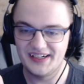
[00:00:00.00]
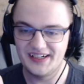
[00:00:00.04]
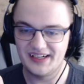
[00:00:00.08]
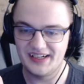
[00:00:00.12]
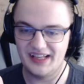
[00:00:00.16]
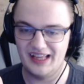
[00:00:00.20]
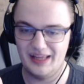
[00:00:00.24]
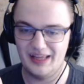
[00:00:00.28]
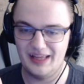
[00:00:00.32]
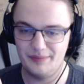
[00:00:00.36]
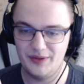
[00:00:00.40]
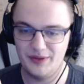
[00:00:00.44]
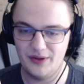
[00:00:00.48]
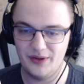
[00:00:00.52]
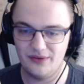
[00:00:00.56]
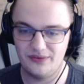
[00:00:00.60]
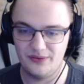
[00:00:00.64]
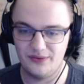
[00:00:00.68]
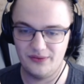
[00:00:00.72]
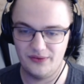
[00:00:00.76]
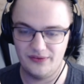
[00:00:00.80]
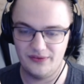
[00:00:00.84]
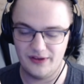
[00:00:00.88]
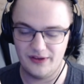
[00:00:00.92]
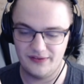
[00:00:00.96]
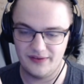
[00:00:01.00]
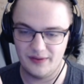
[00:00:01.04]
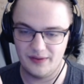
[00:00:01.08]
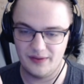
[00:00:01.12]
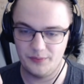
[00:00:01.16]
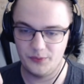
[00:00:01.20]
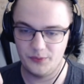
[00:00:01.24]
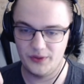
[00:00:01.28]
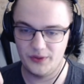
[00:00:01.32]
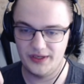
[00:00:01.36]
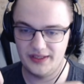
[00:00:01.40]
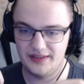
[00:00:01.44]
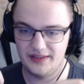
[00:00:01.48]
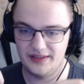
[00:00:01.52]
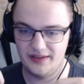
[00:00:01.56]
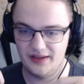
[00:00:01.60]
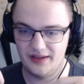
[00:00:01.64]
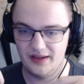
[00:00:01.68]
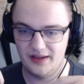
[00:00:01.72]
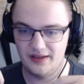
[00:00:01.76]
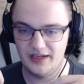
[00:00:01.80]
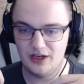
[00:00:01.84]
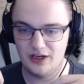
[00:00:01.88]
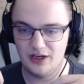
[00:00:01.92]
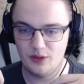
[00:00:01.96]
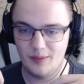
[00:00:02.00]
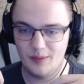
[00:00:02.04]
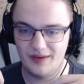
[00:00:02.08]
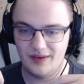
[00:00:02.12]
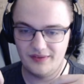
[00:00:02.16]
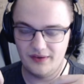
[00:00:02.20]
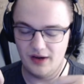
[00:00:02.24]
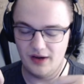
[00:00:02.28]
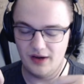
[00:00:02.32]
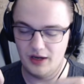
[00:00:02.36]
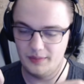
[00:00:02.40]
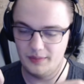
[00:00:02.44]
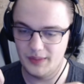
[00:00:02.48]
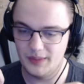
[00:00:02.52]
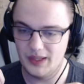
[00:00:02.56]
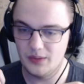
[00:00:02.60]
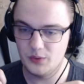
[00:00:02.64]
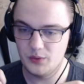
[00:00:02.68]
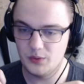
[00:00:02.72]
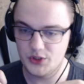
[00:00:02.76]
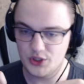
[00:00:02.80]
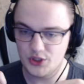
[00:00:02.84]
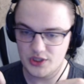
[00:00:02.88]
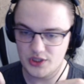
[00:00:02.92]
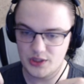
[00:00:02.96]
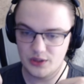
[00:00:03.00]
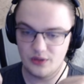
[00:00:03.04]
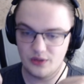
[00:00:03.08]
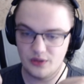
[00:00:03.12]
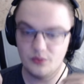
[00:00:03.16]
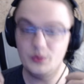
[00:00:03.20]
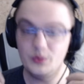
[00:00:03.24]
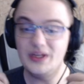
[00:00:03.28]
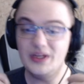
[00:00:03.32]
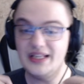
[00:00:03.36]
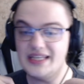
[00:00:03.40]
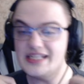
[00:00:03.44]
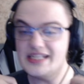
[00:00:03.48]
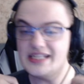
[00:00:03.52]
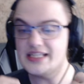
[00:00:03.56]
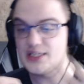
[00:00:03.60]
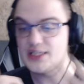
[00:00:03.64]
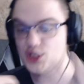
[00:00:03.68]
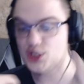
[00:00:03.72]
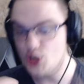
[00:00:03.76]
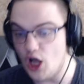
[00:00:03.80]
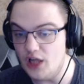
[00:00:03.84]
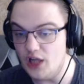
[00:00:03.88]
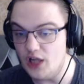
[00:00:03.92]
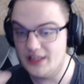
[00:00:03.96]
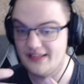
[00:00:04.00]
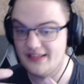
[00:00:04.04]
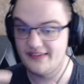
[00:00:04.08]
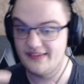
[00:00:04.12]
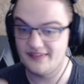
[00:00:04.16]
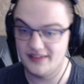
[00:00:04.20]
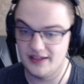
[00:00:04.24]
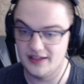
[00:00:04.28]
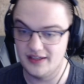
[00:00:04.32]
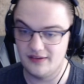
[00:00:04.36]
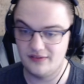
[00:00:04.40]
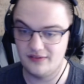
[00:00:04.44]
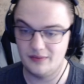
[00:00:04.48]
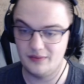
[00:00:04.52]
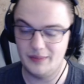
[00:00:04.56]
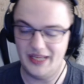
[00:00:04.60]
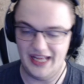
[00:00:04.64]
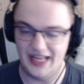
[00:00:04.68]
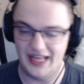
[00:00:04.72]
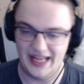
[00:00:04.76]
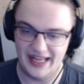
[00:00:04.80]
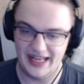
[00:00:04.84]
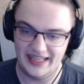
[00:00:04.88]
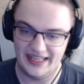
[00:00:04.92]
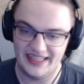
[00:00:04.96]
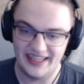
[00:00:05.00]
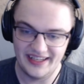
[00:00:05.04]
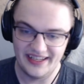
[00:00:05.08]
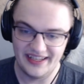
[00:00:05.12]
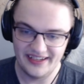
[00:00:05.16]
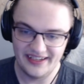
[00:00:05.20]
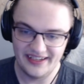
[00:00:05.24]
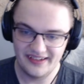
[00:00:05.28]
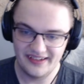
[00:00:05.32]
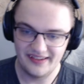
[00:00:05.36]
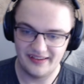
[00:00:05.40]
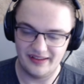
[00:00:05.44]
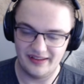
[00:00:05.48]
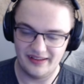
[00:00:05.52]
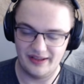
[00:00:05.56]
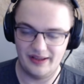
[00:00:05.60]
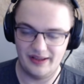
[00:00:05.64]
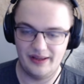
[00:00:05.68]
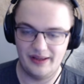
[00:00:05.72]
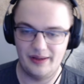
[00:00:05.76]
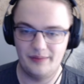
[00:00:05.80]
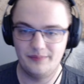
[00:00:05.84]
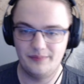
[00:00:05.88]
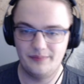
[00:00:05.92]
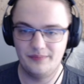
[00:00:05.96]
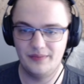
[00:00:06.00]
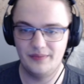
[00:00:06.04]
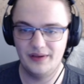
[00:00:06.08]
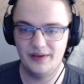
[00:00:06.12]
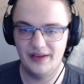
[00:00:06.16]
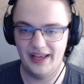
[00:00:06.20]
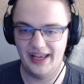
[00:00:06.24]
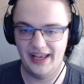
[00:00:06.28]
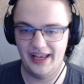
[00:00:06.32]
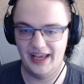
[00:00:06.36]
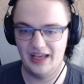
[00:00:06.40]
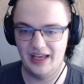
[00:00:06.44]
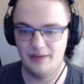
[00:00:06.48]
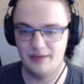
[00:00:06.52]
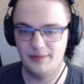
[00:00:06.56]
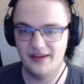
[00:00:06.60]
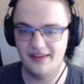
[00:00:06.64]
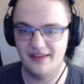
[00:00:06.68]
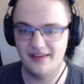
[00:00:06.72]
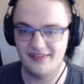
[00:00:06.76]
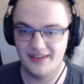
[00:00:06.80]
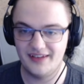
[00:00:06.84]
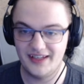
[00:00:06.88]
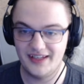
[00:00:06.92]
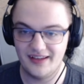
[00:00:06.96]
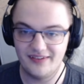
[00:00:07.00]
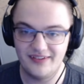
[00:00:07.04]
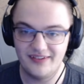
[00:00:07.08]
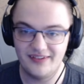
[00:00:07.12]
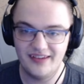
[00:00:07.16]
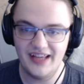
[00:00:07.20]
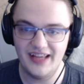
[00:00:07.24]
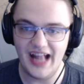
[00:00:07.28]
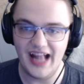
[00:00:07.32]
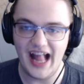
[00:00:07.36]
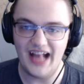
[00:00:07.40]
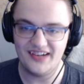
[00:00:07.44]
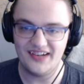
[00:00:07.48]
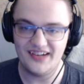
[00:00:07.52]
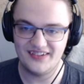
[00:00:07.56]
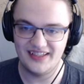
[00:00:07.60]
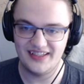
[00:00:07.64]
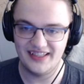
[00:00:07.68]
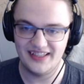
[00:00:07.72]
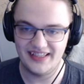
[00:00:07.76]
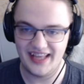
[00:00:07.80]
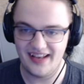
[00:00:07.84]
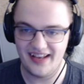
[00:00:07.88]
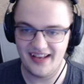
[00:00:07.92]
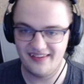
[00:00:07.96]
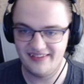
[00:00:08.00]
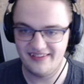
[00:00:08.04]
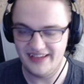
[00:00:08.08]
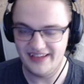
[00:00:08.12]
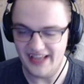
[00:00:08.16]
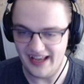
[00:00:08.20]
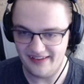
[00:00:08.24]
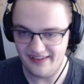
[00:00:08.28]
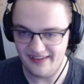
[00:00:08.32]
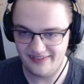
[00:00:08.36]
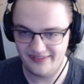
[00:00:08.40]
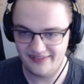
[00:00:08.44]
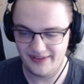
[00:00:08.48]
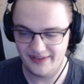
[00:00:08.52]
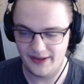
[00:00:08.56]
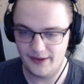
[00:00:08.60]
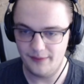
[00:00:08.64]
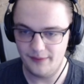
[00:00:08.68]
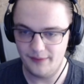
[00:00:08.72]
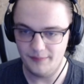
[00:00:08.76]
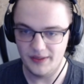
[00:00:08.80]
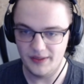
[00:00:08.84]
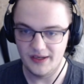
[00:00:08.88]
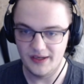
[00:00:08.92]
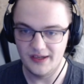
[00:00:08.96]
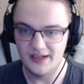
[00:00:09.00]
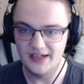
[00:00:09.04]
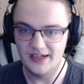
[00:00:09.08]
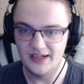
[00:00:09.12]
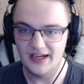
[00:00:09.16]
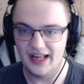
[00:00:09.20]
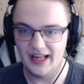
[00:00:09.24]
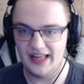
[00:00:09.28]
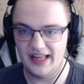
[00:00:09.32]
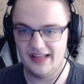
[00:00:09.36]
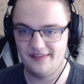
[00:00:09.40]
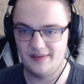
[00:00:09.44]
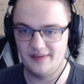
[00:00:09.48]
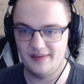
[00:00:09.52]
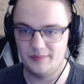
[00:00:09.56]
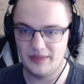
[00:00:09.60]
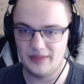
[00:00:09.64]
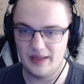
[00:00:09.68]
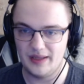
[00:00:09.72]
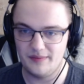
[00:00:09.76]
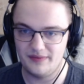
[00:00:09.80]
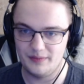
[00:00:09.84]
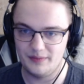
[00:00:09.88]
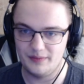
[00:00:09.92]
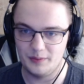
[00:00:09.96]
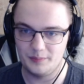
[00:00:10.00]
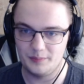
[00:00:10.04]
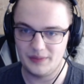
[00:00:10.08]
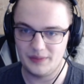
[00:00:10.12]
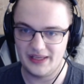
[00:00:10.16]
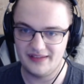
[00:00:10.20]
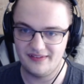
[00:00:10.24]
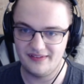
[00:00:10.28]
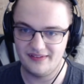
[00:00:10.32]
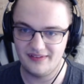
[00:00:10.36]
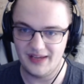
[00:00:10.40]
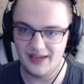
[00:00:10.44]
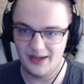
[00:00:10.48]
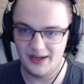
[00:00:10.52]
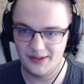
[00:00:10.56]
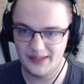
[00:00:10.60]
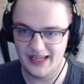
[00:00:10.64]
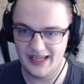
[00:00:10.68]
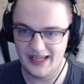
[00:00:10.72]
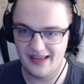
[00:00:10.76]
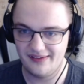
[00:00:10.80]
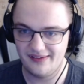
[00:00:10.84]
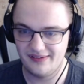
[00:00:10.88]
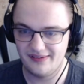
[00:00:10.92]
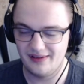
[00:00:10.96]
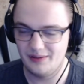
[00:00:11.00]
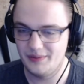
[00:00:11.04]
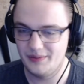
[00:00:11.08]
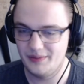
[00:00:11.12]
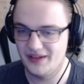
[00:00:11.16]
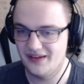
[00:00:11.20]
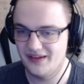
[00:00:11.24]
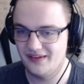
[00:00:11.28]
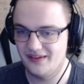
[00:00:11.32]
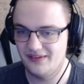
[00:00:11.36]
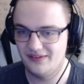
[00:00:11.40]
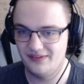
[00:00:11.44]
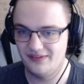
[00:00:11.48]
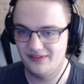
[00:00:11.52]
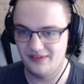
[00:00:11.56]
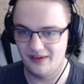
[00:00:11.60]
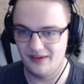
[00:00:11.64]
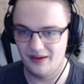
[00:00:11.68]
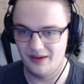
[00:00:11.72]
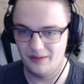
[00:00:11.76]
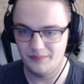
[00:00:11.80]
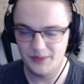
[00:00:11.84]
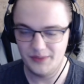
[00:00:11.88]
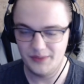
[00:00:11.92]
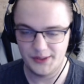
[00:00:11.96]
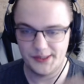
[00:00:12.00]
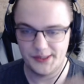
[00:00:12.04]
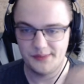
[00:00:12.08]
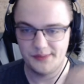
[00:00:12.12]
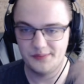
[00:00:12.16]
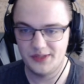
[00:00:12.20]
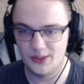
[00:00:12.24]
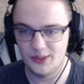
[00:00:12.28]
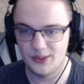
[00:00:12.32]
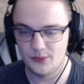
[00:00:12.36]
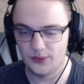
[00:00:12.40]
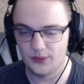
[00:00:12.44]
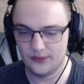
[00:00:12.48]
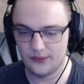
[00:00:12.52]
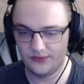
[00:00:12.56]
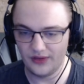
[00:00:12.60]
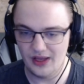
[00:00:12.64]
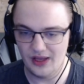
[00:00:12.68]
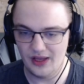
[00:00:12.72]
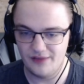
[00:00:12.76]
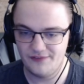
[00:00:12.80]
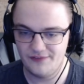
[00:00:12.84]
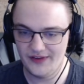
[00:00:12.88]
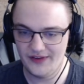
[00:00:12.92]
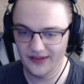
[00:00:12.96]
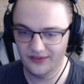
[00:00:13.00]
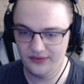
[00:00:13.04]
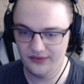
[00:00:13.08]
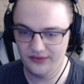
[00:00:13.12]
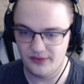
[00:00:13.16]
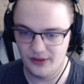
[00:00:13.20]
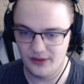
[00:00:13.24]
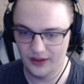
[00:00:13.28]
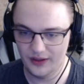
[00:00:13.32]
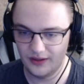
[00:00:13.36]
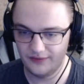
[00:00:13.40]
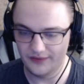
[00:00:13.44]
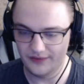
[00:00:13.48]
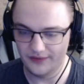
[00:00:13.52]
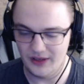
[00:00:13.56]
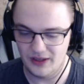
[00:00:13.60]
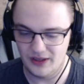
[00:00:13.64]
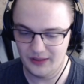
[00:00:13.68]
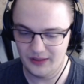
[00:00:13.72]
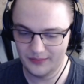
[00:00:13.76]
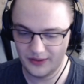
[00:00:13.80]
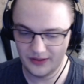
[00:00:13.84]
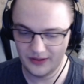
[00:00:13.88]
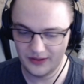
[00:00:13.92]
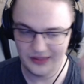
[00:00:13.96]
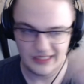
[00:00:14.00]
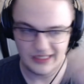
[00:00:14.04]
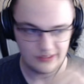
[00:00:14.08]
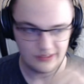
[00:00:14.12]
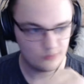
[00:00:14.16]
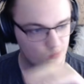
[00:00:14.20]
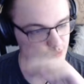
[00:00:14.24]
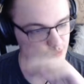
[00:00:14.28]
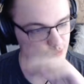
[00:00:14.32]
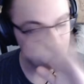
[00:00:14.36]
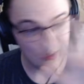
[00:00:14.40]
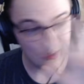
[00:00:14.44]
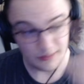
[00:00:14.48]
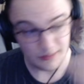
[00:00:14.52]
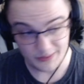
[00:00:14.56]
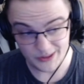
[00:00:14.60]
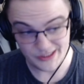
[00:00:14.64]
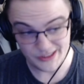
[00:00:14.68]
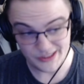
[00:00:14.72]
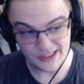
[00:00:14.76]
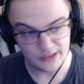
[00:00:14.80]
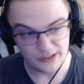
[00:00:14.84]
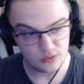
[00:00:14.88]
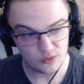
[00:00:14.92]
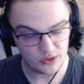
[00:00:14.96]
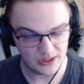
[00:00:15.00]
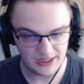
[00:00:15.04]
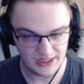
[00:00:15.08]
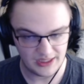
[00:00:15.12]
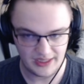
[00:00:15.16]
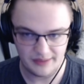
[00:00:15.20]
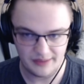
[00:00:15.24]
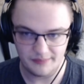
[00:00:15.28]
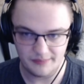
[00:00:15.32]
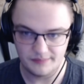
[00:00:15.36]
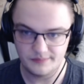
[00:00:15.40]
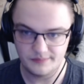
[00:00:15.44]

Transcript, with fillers: Um, he also starts off with uh, necromancy armor, which are really solid skills to be had. Um, and because of this, he actually takes the S tier. I sometimes even play this guy in castle because, um, you know, he rolls offense, earth, armor, like whatever you need, really.